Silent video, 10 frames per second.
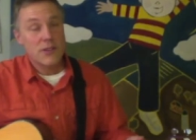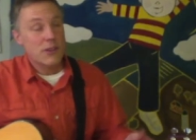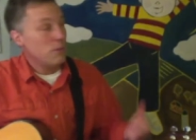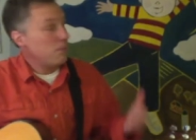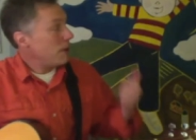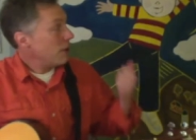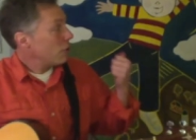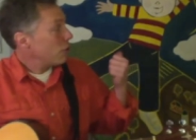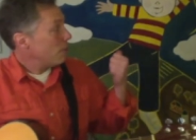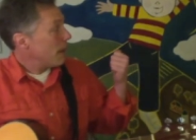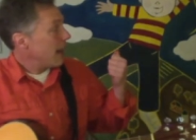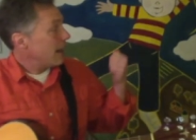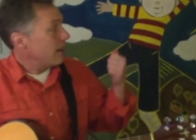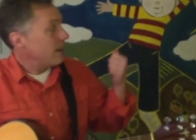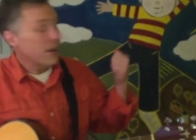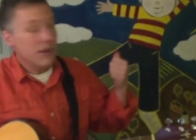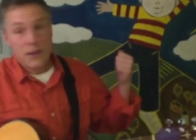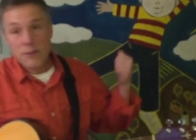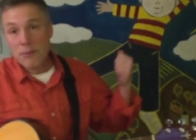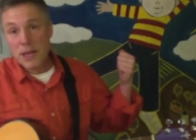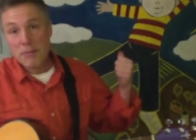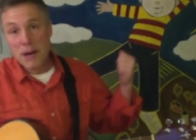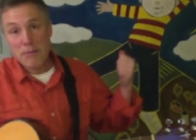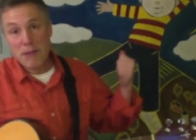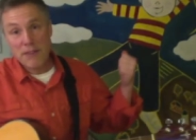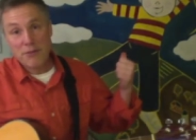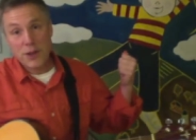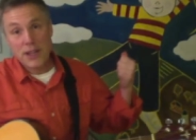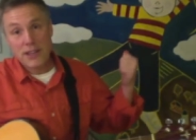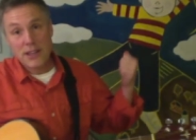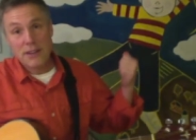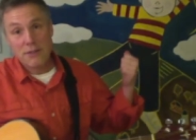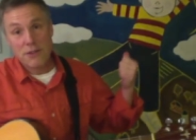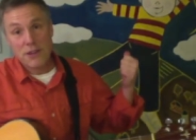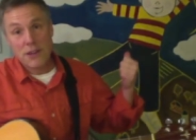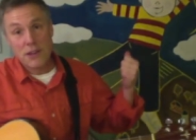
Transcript: this picture back here made by my friend Giff.